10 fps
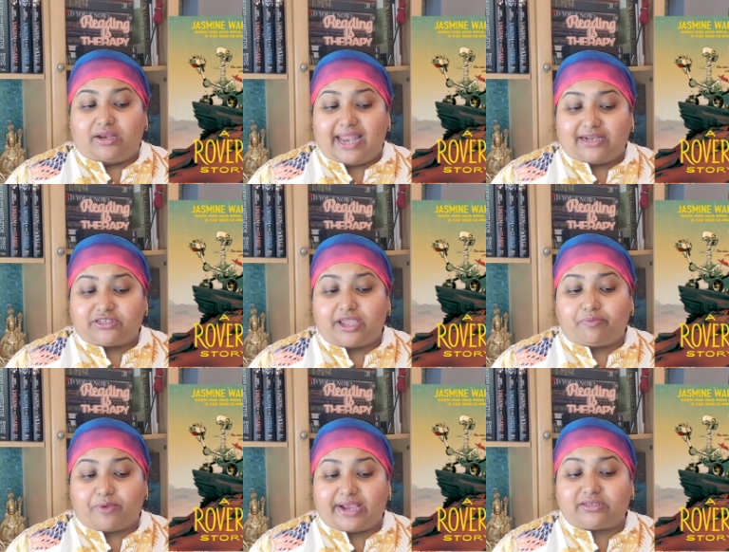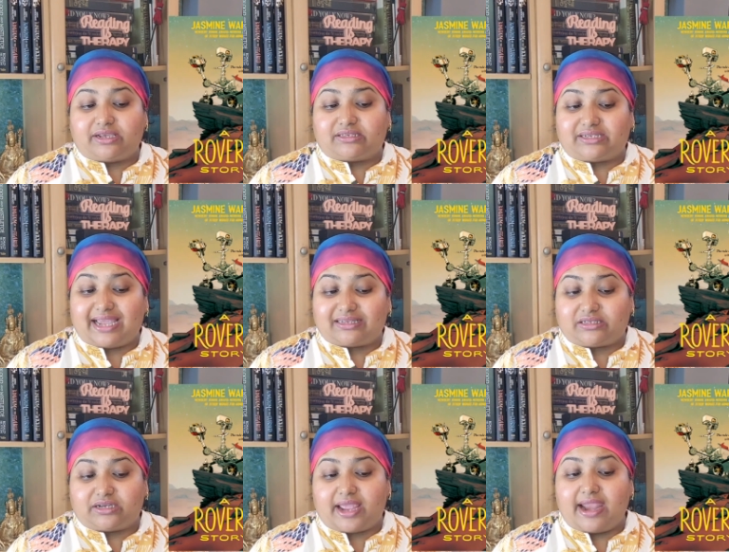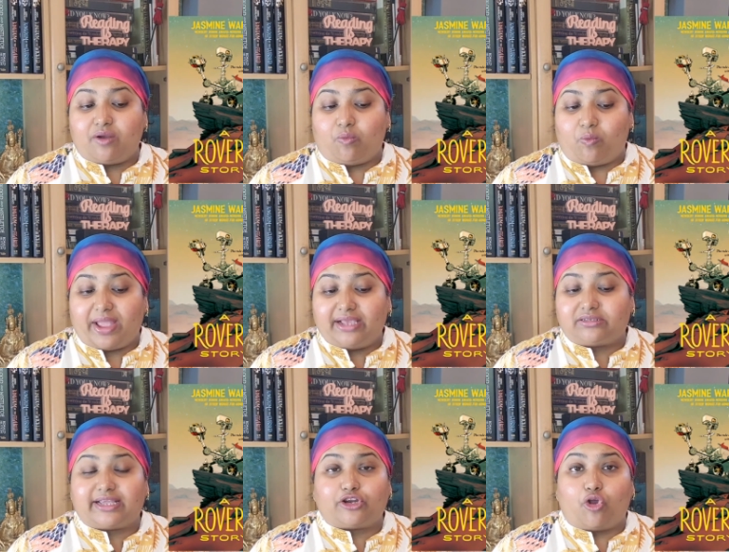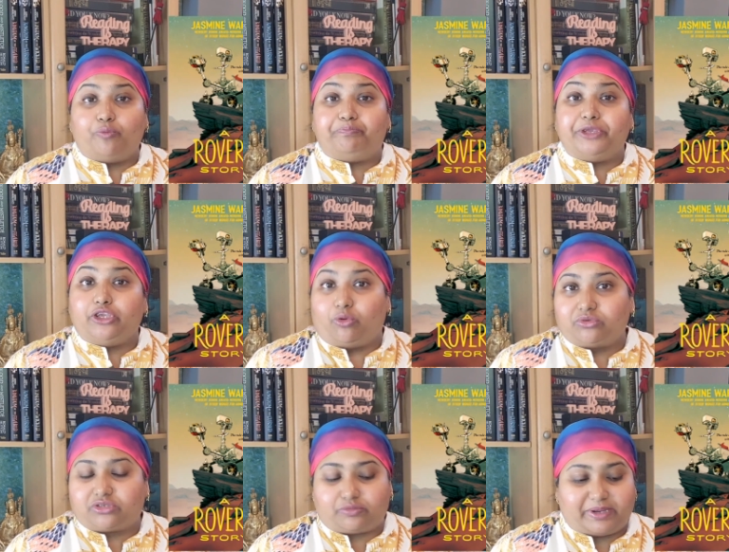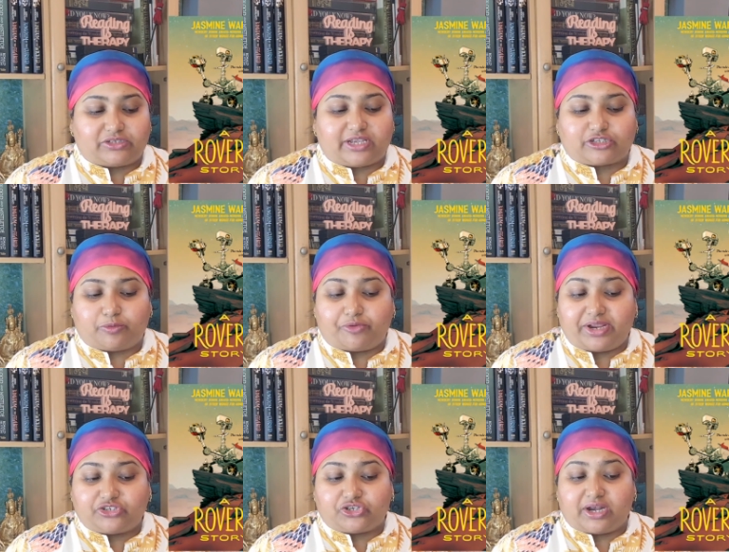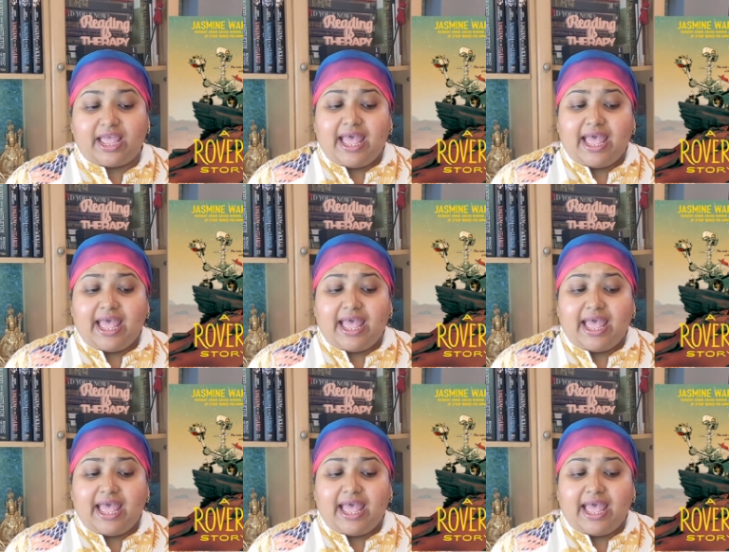landscape, Res is tested in ways that go beyond space exploration.